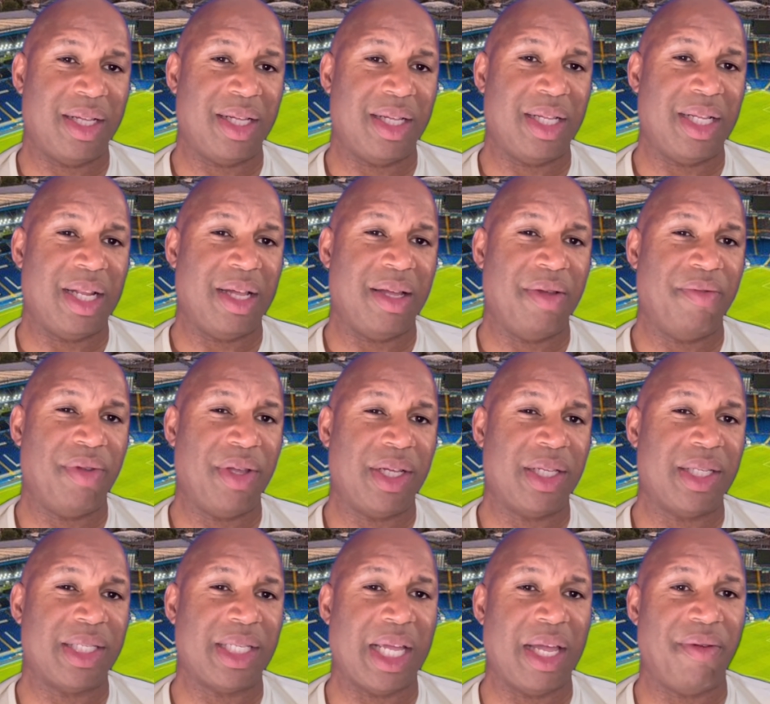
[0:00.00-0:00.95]
you know, if he
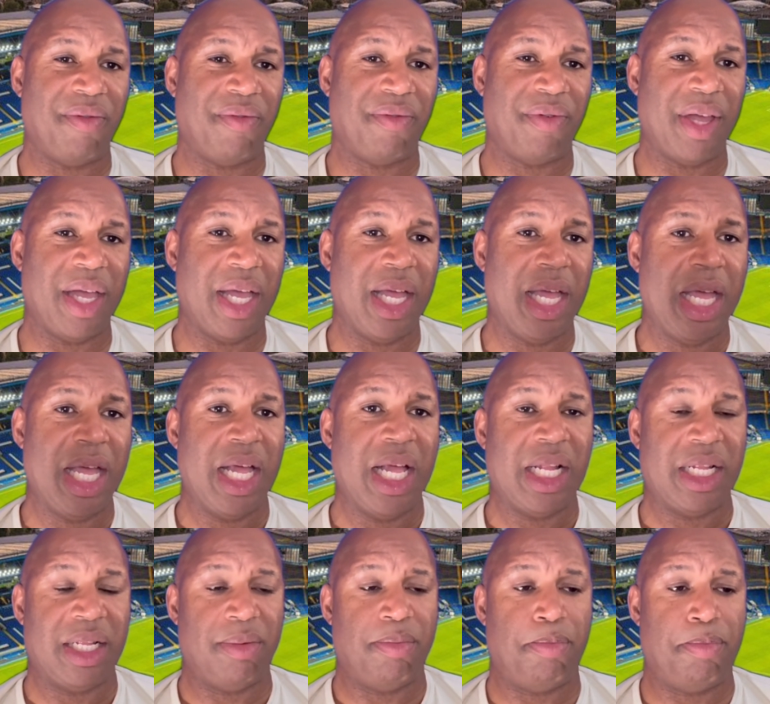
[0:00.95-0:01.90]
can stay fit,
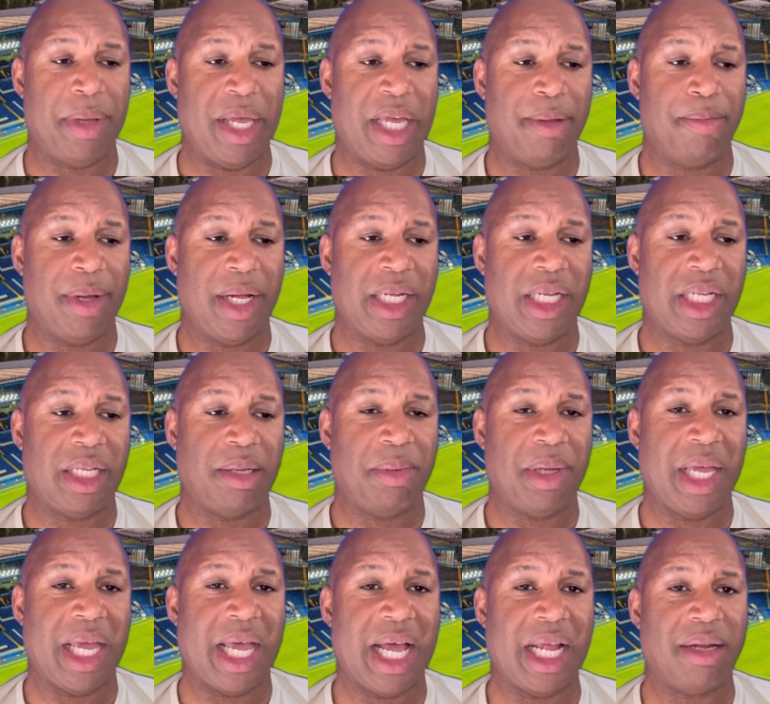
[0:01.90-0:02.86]
big money to
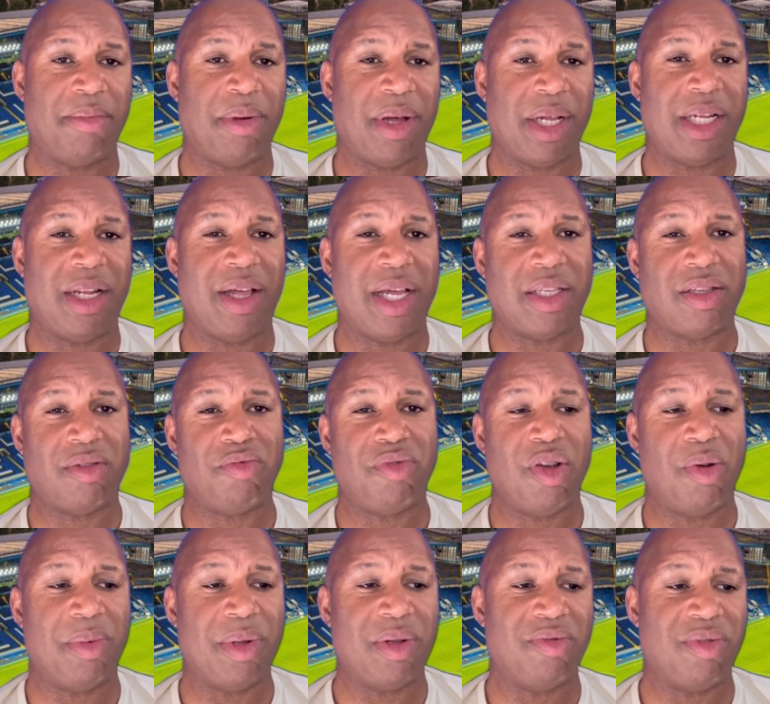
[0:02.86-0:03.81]
be had by the likes of
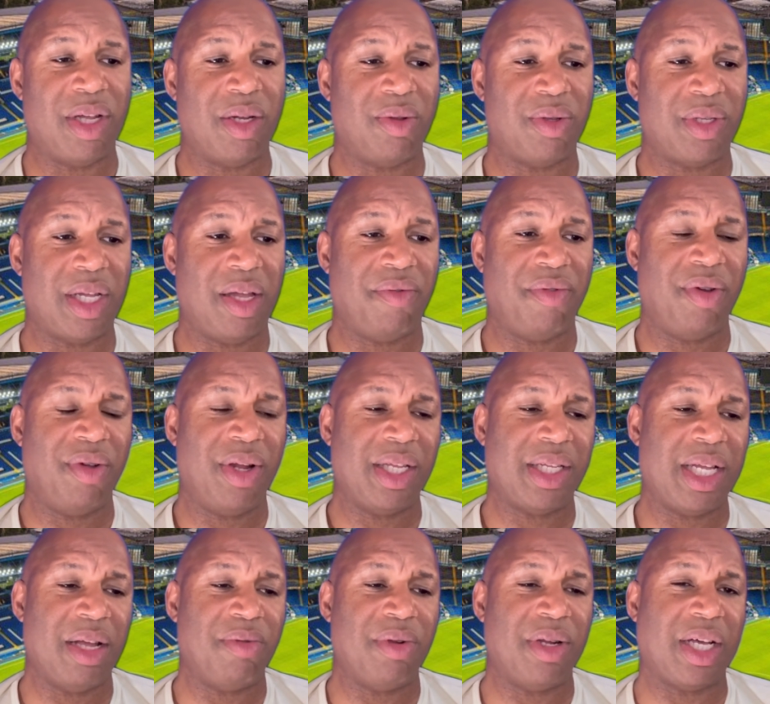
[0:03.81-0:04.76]
Real Madrid or something.
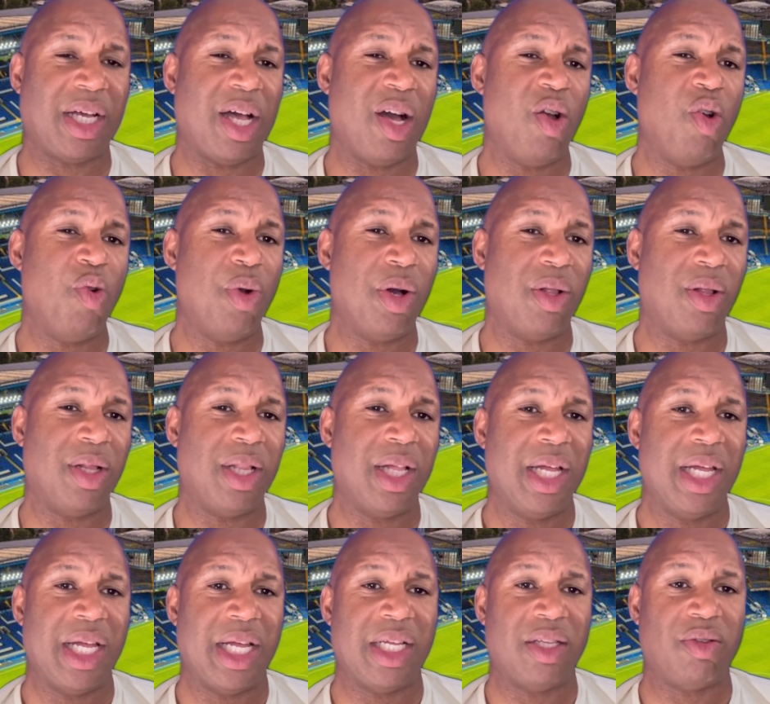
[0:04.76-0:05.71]
Let's get rid of Colwill
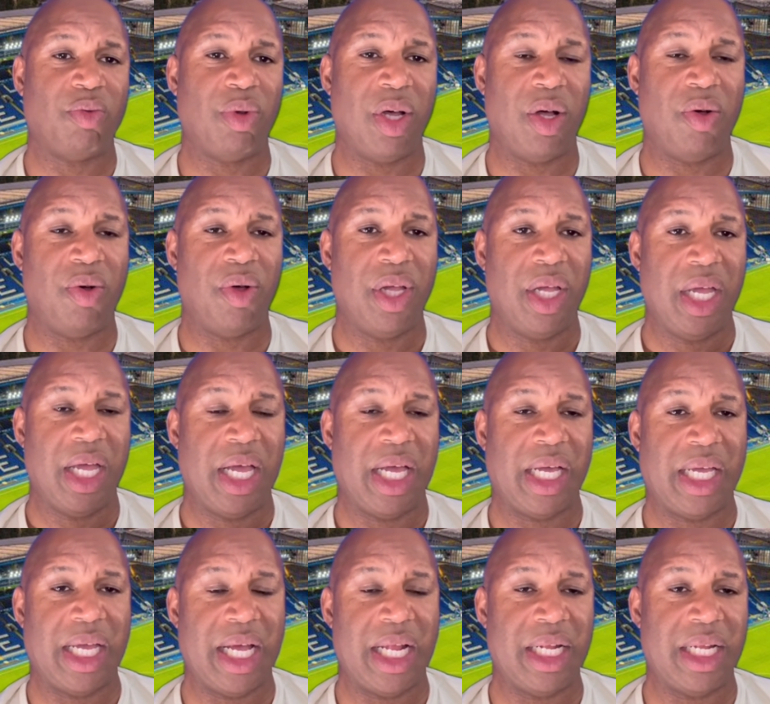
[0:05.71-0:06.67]
as well.
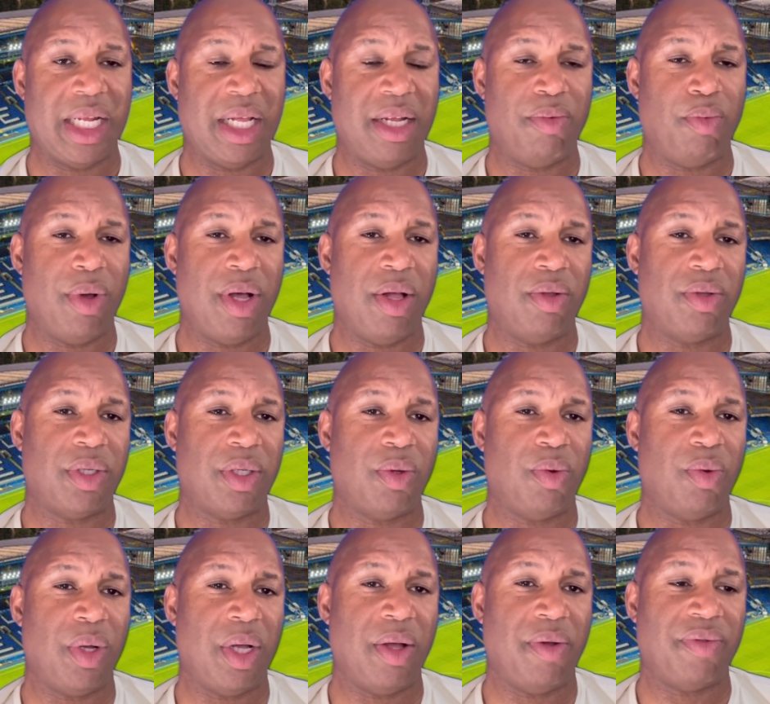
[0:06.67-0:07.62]
Again, a well
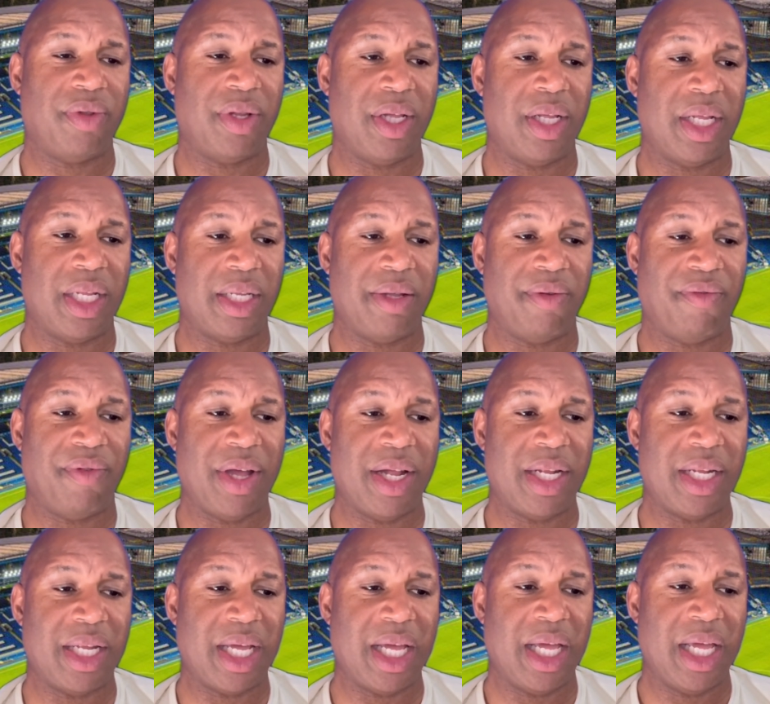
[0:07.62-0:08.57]
sought after
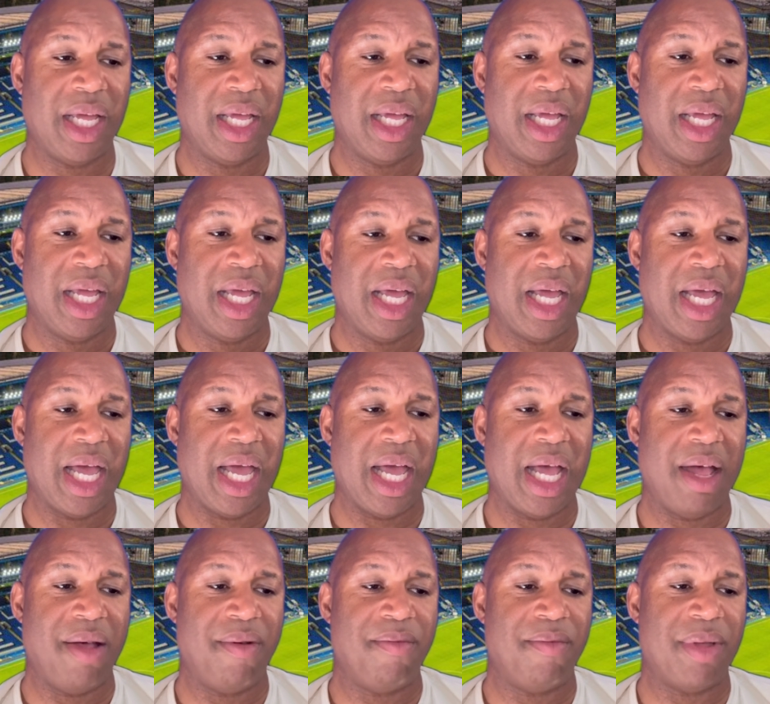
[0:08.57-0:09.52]
defender.
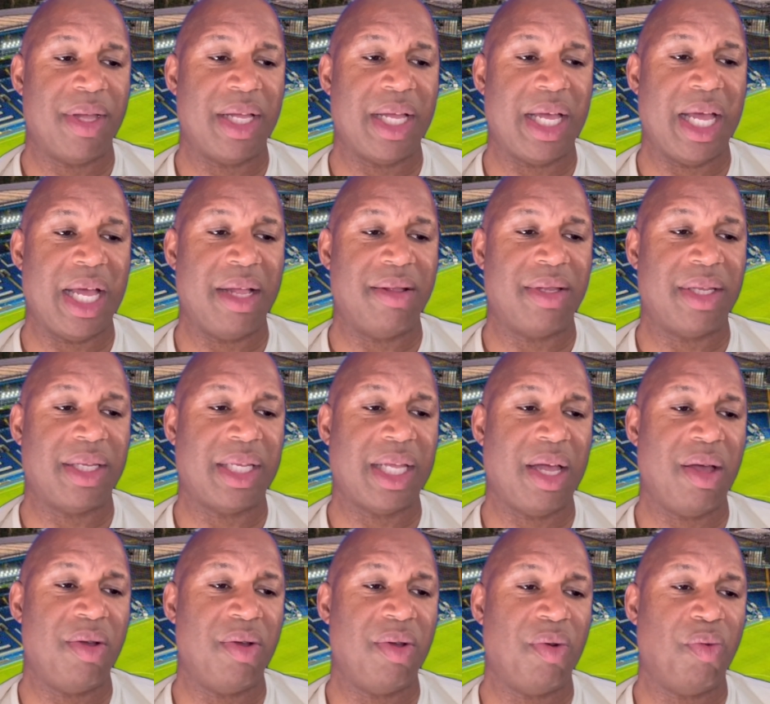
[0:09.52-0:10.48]
And
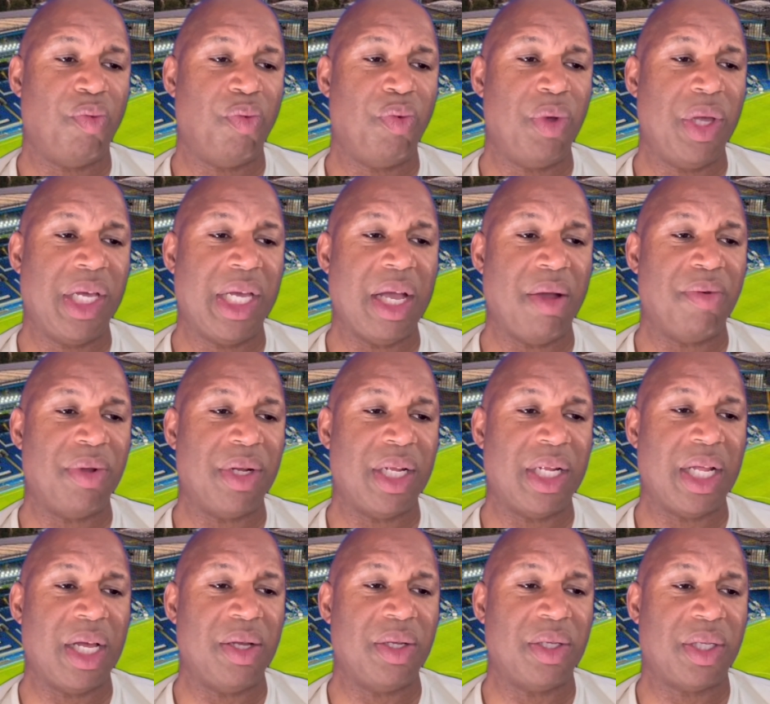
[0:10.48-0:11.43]
so we get rid of
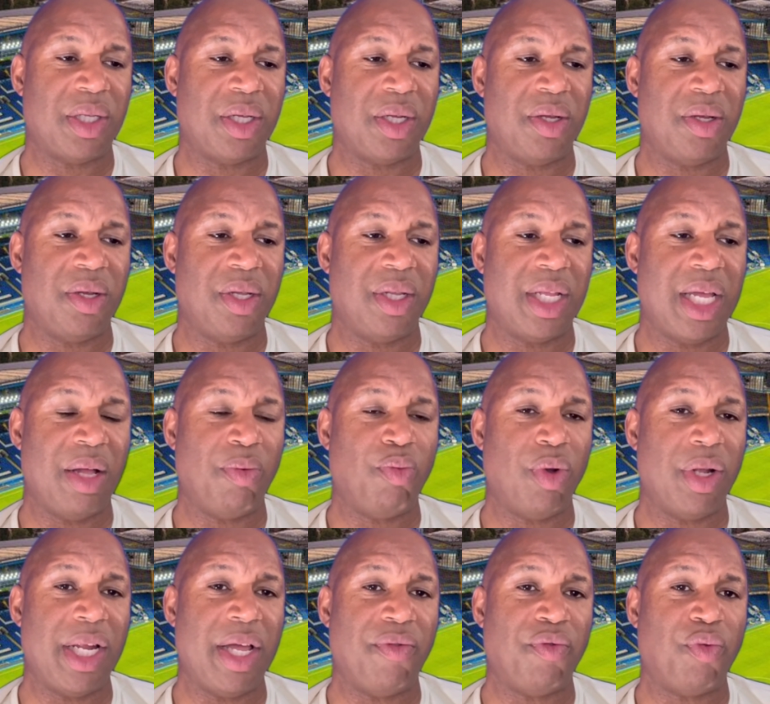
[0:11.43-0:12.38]
those two, then
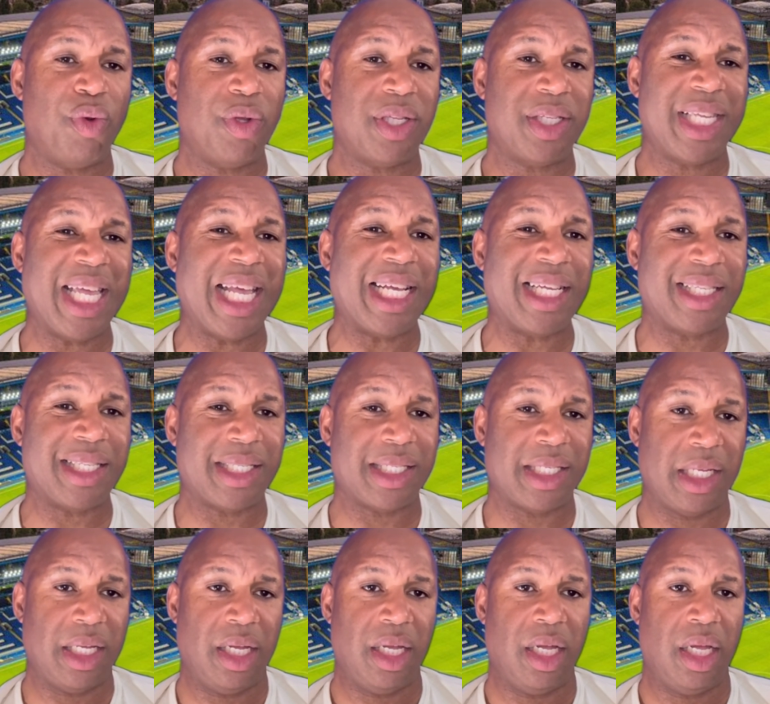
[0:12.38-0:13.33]
we're left with
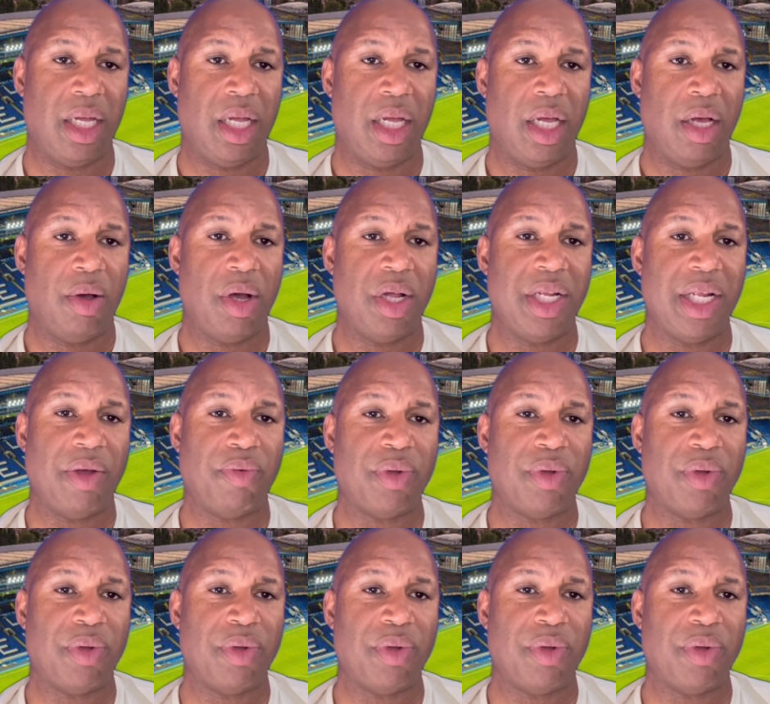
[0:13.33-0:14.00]
six. We're only left